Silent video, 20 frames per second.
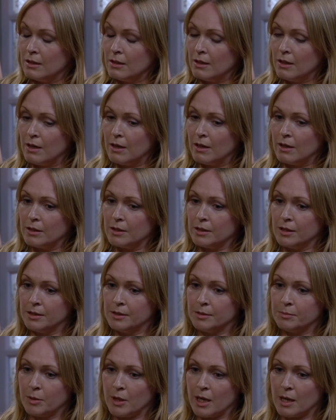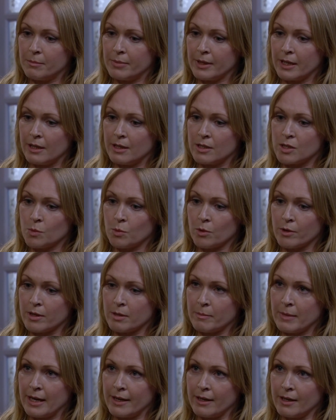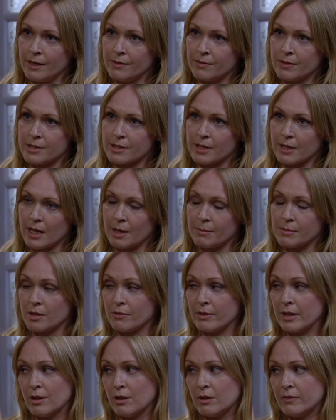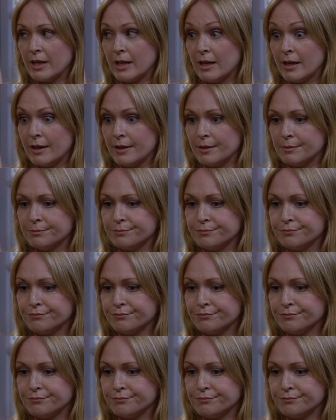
No, but I'm beginning to worry they might have, because they kept her in overnight.